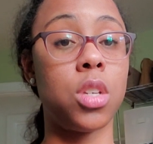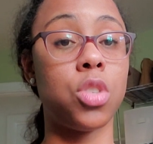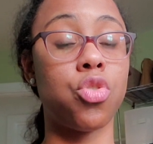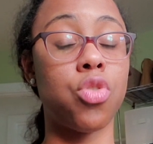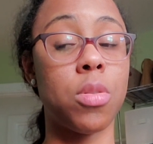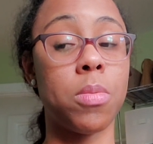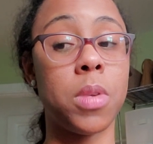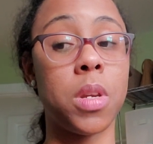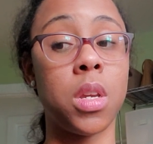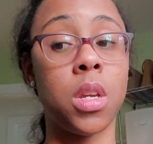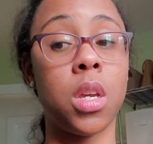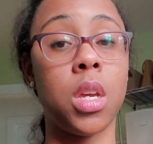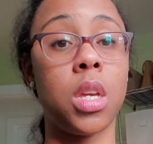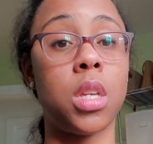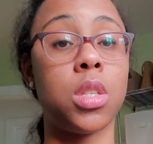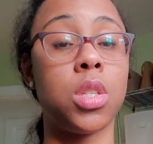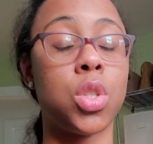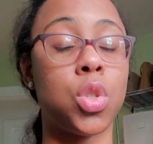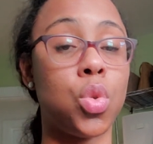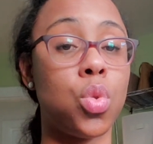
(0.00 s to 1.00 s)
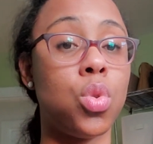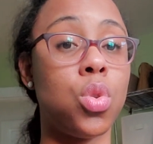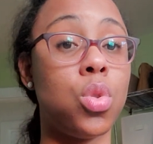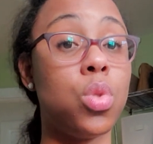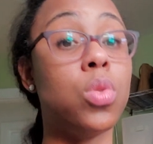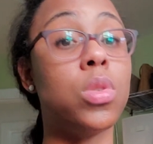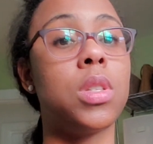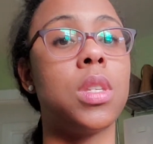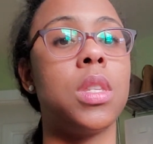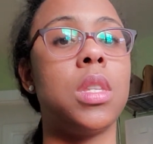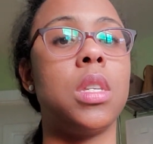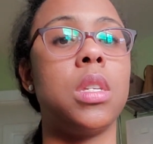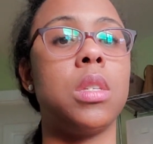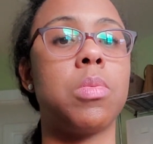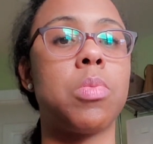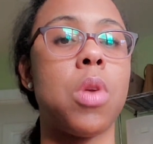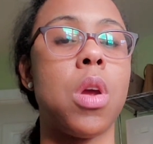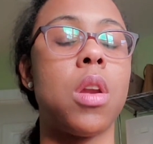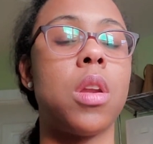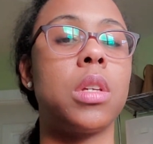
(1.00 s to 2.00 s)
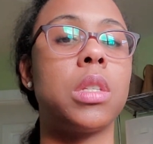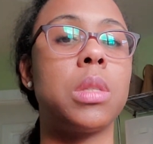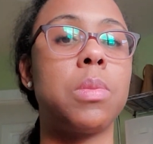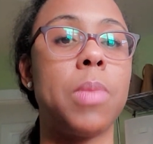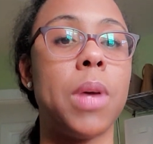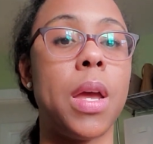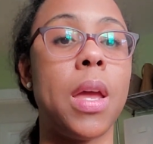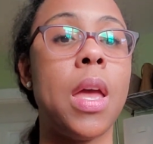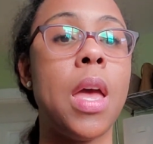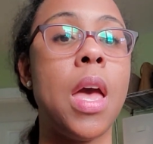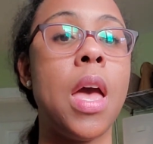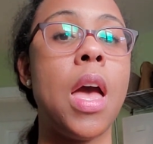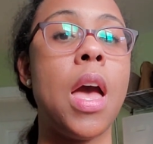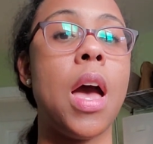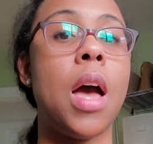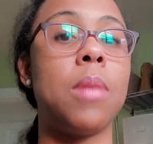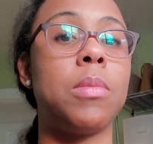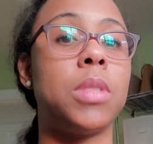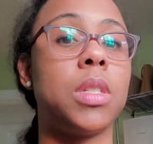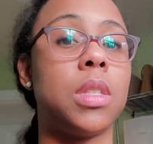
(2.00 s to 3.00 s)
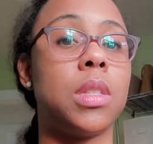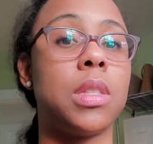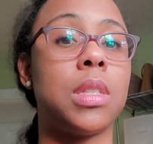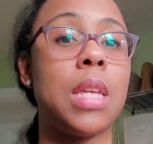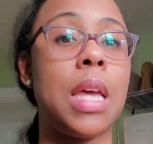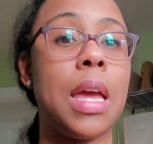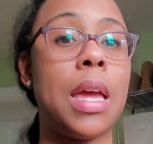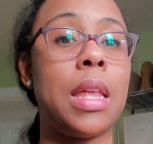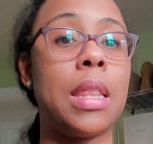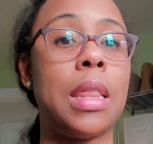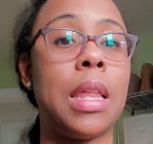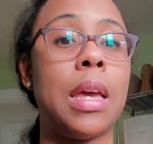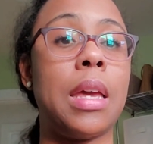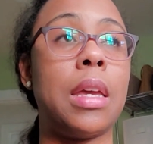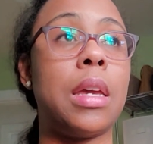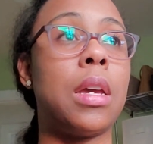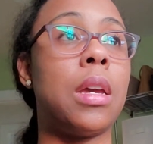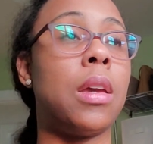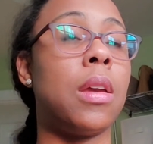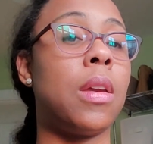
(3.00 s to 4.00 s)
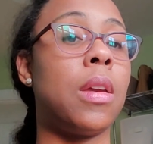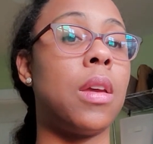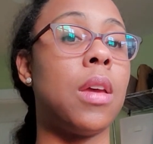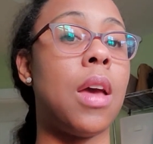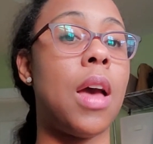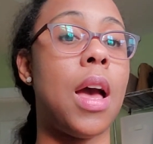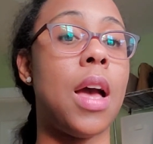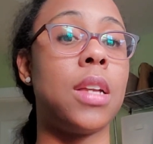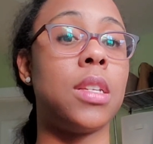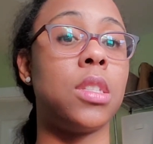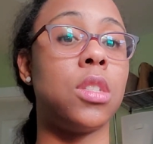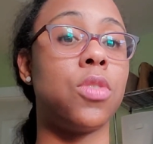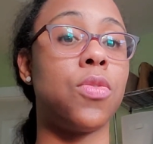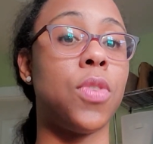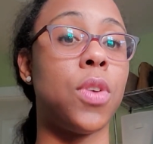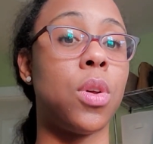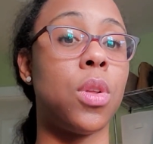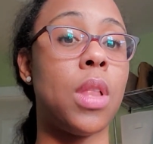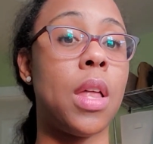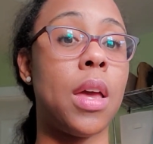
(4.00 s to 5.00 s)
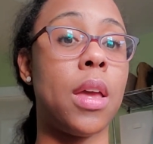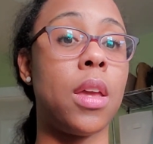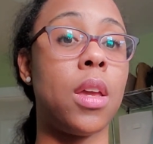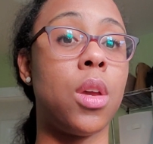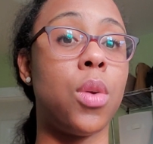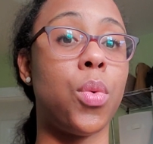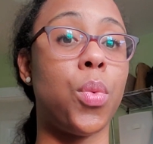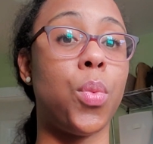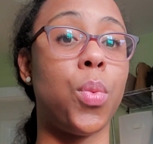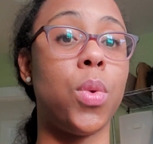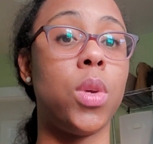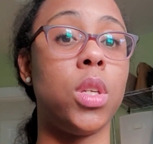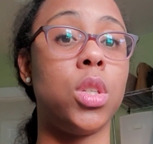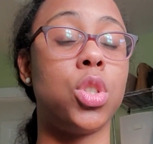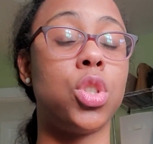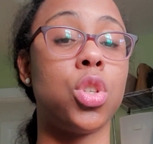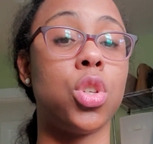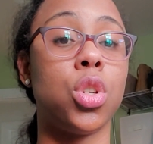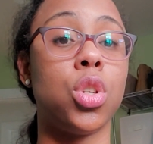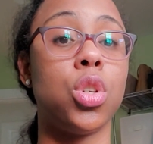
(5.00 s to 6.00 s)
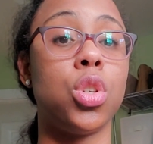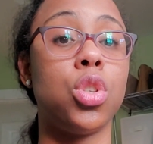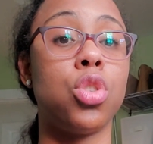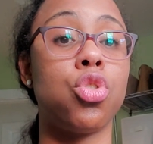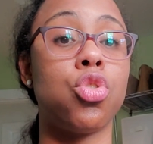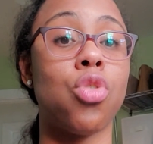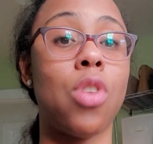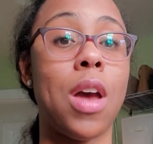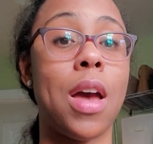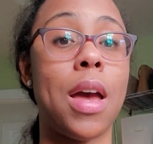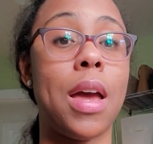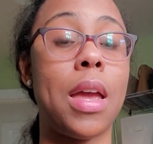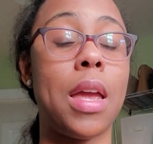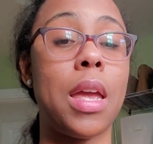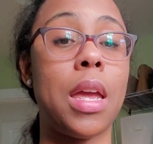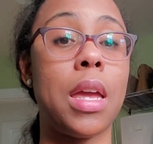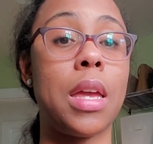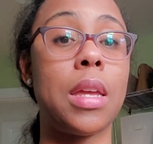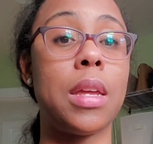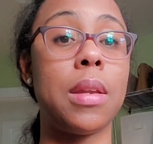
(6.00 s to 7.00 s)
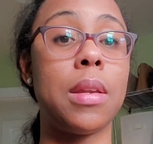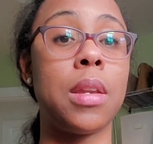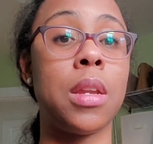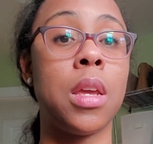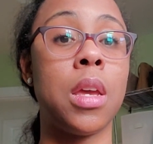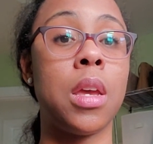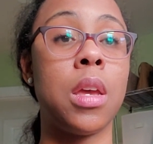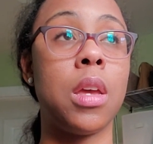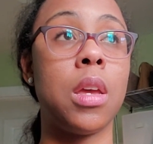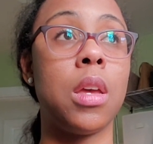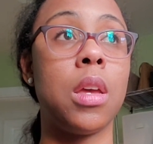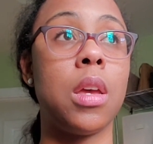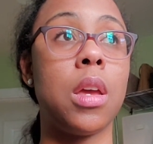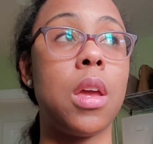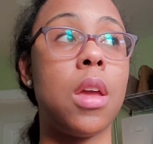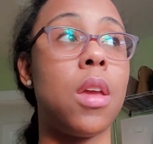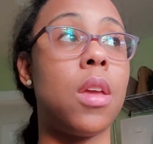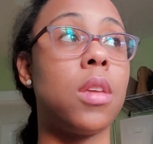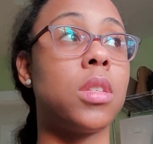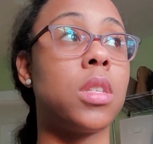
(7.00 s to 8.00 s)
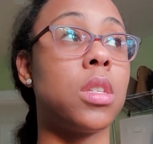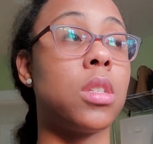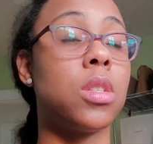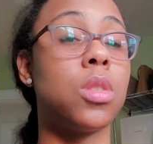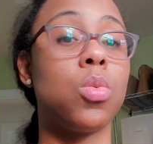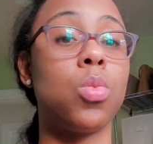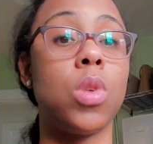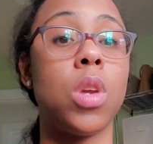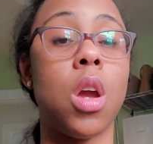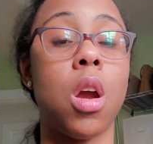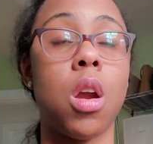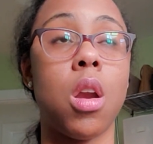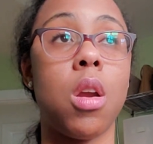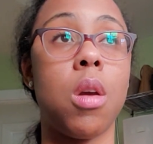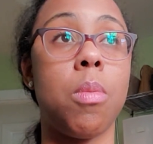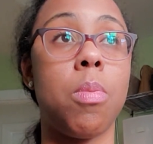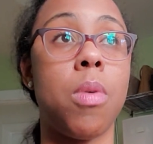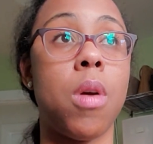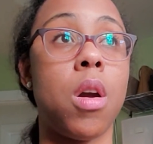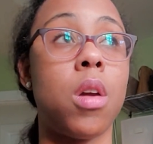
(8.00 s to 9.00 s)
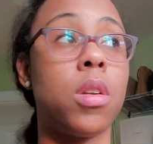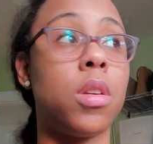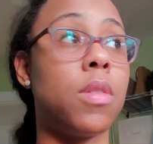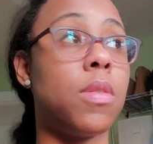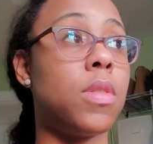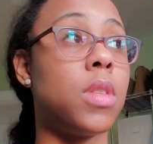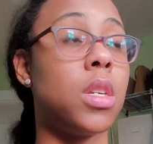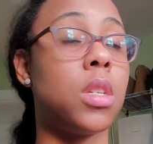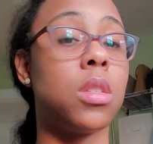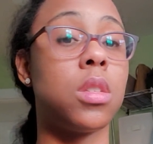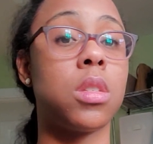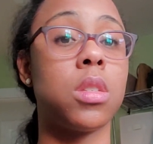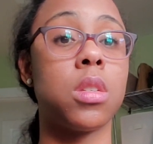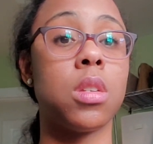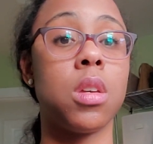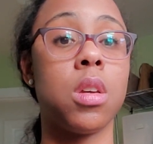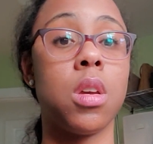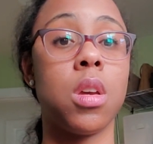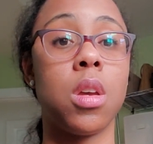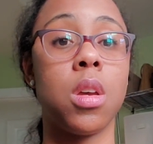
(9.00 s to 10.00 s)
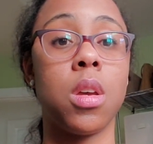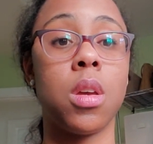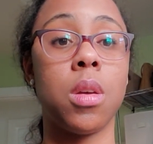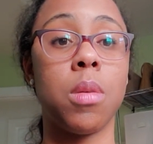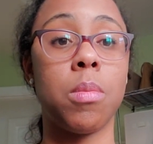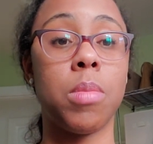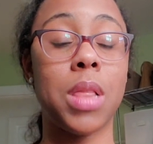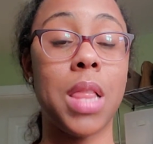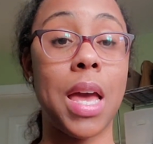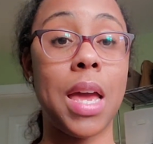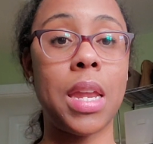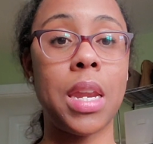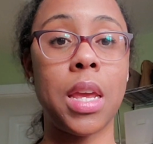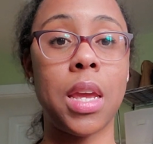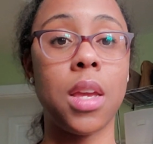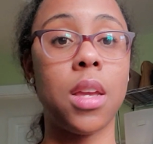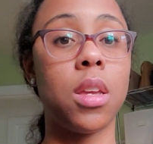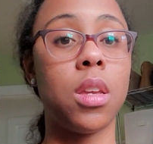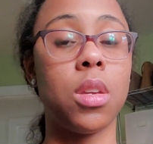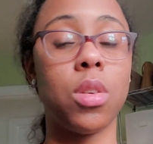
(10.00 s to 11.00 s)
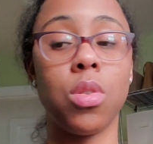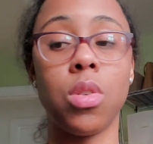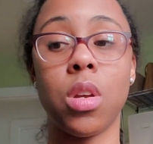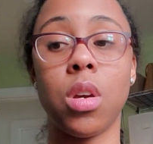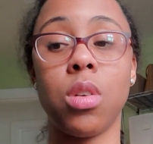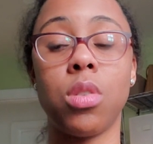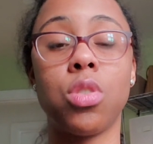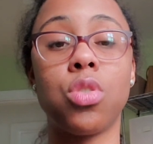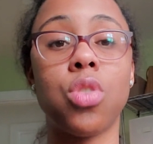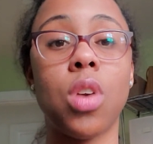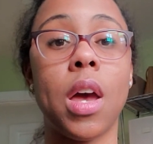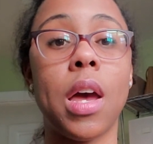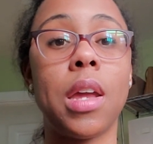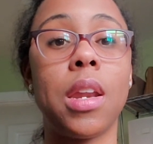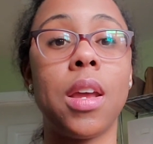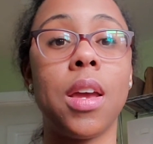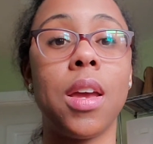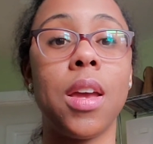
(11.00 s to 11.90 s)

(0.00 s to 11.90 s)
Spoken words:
attributing it to using these products, but I'm just saying, like, I just feel like we should try, and since we are a part of this planet, you know, try